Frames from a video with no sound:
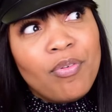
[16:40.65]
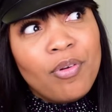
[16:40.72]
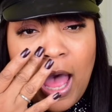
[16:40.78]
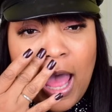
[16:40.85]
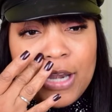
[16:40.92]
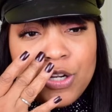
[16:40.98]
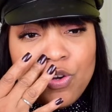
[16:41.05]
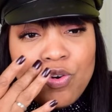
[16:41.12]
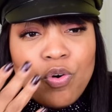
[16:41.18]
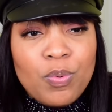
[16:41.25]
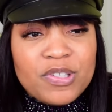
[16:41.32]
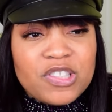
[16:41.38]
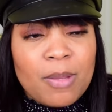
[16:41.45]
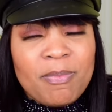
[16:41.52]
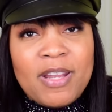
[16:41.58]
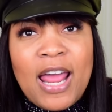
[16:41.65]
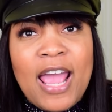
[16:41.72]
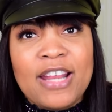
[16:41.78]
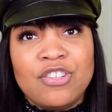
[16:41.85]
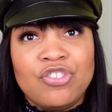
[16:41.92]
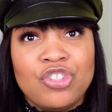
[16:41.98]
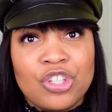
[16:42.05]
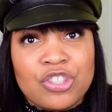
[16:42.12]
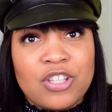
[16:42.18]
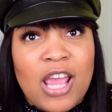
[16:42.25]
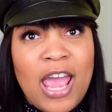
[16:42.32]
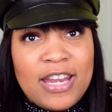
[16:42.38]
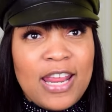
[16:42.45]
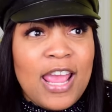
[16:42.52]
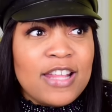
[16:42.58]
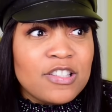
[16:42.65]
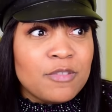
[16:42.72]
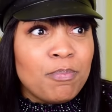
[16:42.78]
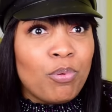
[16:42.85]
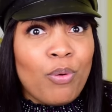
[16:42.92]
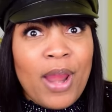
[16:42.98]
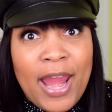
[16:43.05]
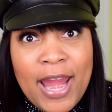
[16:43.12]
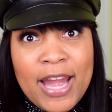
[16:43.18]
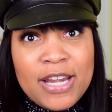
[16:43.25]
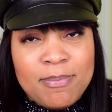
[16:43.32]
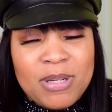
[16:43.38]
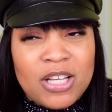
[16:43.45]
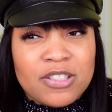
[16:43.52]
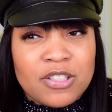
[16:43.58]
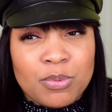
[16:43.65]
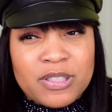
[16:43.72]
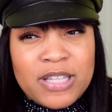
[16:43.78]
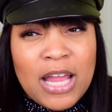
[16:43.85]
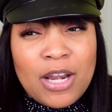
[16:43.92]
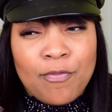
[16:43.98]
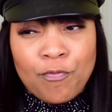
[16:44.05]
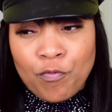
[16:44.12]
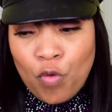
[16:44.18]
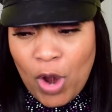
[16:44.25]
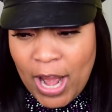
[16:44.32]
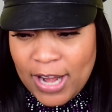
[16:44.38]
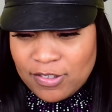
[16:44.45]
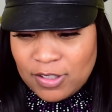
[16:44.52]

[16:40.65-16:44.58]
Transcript: I knew it was something I had just had sprayed because it was kind of fresh.